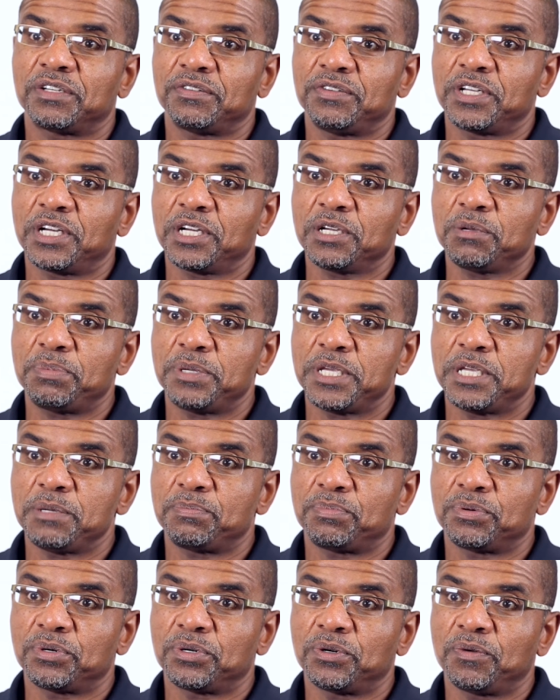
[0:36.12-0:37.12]
of young
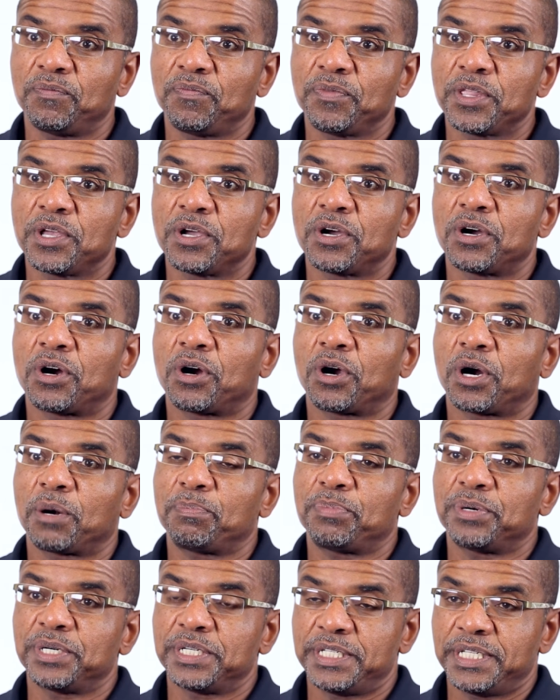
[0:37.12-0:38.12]
people are
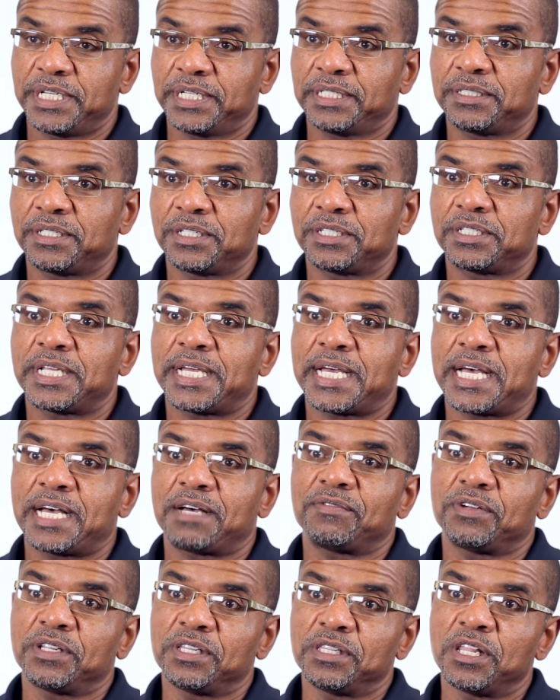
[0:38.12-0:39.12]
predicted to
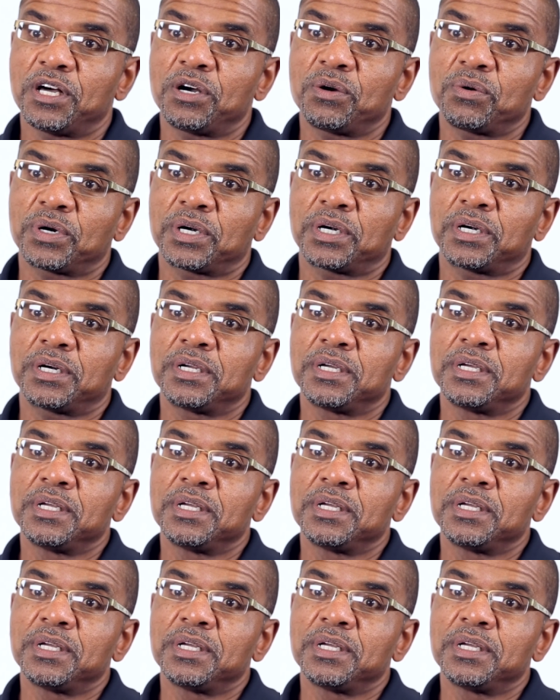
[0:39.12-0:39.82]
have a lower